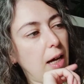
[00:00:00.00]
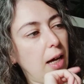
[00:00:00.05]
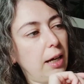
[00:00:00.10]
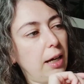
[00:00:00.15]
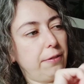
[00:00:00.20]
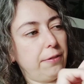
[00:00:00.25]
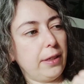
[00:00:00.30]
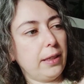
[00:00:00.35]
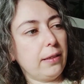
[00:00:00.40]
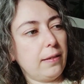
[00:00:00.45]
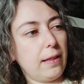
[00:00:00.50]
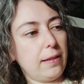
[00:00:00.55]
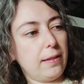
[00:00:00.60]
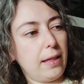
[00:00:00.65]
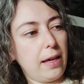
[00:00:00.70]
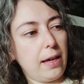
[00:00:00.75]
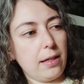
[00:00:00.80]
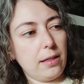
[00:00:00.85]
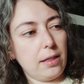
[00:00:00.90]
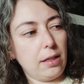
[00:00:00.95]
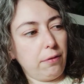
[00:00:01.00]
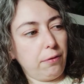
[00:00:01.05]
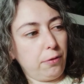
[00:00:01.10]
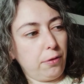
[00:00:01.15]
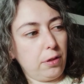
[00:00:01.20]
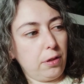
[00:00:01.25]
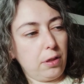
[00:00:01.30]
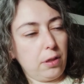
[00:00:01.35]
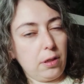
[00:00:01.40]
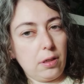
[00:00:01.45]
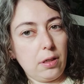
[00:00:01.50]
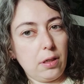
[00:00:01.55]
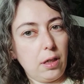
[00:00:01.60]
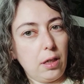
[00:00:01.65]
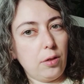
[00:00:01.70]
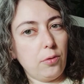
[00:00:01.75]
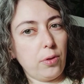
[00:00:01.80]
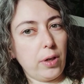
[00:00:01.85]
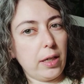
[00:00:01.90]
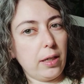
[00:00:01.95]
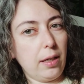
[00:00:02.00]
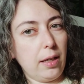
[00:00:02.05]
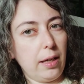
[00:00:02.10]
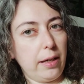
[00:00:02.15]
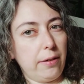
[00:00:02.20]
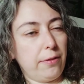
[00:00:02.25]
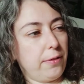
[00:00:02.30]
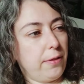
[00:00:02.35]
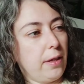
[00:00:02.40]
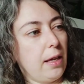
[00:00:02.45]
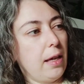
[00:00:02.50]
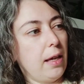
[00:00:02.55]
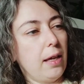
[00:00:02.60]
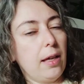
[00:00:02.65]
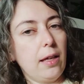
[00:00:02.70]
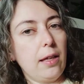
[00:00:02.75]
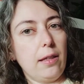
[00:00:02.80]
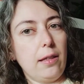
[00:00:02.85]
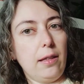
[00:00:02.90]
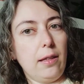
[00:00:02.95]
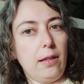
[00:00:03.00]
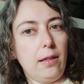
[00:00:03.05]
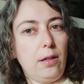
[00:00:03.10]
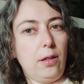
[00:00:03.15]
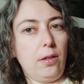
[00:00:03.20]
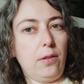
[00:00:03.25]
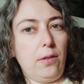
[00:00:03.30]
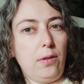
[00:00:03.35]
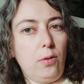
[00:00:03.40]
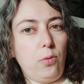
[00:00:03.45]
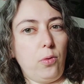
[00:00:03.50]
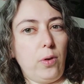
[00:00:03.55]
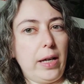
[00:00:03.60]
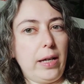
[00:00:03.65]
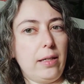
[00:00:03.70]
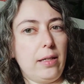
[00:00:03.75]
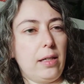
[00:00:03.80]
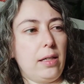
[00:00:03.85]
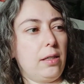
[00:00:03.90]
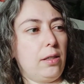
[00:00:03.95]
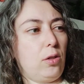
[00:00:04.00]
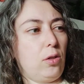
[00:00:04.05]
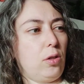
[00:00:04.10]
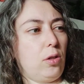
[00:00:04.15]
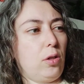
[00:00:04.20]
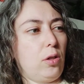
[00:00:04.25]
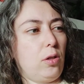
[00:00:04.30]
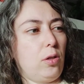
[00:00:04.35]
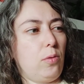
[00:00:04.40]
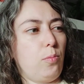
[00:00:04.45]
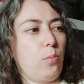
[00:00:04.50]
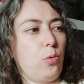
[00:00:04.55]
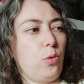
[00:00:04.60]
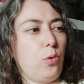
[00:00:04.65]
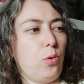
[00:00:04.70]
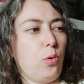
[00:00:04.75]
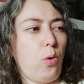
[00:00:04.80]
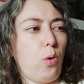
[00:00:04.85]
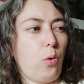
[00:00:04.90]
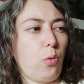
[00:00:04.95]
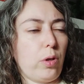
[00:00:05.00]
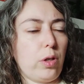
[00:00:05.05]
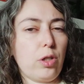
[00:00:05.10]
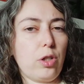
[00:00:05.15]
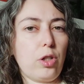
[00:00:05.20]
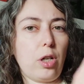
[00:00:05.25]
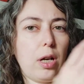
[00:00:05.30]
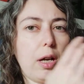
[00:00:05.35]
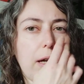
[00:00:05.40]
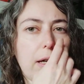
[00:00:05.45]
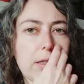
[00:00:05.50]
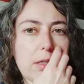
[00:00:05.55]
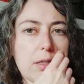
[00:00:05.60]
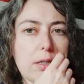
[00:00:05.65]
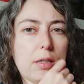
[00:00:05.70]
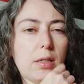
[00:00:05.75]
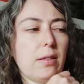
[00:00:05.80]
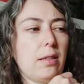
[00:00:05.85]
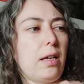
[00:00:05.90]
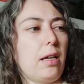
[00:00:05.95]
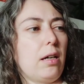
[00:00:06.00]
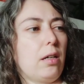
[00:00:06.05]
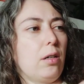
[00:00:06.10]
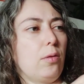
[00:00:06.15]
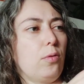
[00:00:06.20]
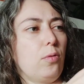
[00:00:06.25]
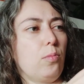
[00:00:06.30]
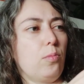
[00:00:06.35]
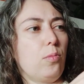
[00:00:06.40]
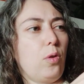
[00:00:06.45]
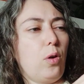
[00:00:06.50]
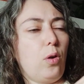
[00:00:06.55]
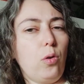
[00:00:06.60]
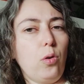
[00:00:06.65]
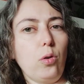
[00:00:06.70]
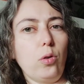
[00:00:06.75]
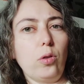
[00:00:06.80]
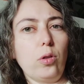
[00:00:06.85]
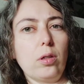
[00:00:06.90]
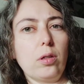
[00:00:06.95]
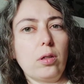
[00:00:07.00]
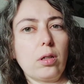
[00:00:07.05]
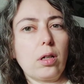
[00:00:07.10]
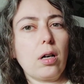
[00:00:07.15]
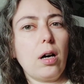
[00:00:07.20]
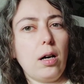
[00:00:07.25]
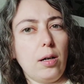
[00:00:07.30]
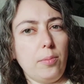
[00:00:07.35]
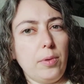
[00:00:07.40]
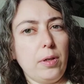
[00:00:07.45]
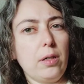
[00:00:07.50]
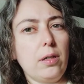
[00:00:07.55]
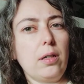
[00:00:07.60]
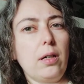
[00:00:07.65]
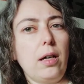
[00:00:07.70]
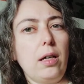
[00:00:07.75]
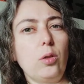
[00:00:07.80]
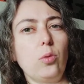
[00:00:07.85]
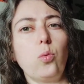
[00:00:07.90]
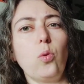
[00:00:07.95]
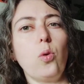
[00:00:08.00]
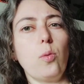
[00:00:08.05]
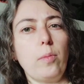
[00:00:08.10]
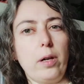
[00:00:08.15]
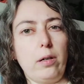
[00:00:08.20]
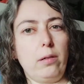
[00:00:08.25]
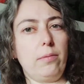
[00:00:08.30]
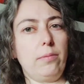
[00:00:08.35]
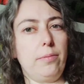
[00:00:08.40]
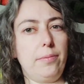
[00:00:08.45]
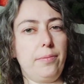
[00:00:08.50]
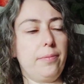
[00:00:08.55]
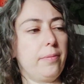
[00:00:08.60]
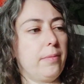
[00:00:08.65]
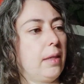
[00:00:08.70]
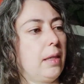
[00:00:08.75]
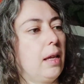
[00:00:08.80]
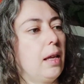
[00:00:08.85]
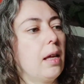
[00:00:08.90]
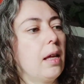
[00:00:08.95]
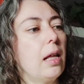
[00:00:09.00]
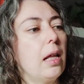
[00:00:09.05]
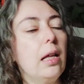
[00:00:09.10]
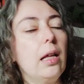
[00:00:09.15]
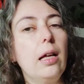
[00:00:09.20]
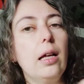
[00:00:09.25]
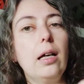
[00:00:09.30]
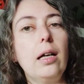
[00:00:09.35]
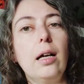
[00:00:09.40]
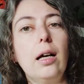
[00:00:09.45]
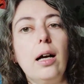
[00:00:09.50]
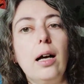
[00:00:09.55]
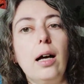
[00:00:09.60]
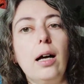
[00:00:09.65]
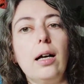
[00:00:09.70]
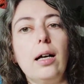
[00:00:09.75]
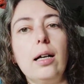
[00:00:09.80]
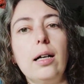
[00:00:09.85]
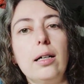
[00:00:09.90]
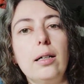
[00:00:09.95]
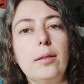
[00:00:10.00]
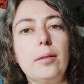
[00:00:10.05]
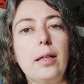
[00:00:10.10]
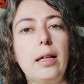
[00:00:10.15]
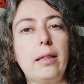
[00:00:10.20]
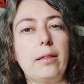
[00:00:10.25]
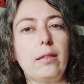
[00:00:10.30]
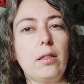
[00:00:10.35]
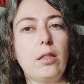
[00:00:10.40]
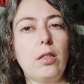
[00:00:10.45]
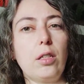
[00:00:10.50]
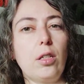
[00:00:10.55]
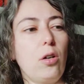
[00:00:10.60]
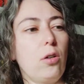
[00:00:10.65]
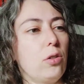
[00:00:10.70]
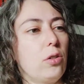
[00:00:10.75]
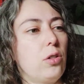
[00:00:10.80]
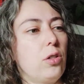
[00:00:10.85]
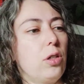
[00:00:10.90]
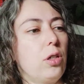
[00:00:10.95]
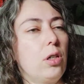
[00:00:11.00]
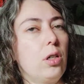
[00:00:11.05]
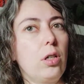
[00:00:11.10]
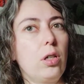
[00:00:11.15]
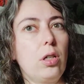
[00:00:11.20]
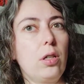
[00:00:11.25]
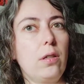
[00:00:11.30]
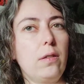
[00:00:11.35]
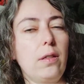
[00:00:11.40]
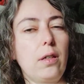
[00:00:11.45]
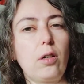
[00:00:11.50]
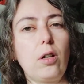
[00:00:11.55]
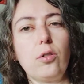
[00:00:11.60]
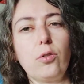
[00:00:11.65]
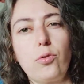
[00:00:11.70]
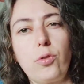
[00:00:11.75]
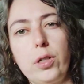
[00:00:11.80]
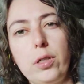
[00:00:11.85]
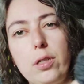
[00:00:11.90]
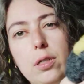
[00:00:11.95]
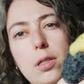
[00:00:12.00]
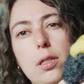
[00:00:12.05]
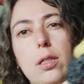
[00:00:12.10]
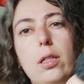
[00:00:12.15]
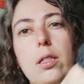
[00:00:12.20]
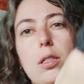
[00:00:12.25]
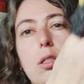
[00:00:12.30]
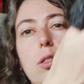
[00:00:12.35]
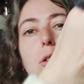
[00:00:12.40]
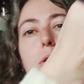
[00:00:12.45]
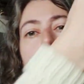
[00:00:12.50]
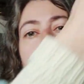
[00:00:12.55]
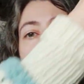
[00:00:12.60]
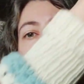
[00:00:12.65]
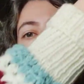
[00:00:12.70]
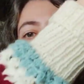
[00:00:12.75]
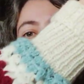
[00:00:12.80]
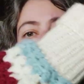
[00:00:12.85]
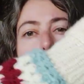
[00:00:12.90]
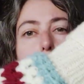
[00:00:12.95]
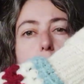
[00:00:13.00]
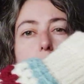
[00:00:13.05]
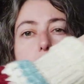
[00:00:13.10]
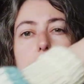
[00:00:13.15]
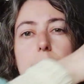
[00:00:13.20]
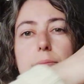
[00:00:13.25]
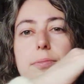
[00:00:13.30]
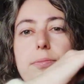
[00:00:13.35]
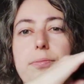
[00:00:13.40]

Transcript: I feel that they are different in real life. The red is more orange, and they are all calmer and warmer, and the contrast is not so strong.